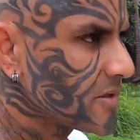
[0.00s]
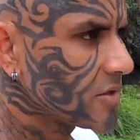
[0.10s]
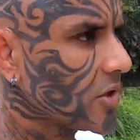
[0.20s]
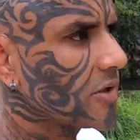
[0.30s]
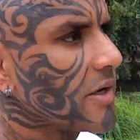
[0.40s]

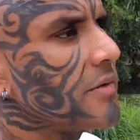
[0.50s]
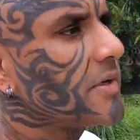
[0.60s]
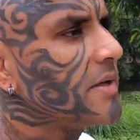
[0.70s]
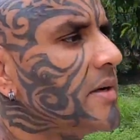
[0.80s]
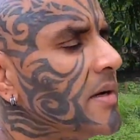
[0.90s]
sorted out.
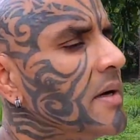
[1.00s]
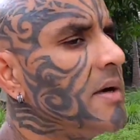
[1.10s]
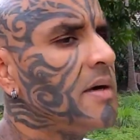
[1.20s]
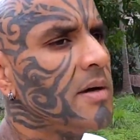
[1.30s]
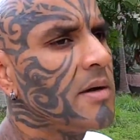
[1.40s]

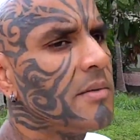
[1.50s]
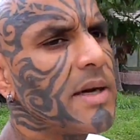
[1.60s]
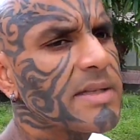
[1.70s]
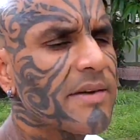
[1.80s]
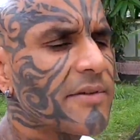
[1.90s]

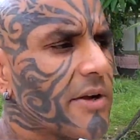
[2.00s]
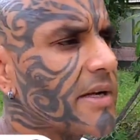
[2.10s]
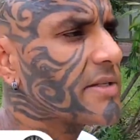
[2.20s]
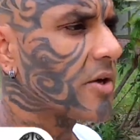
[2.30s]
Once after you get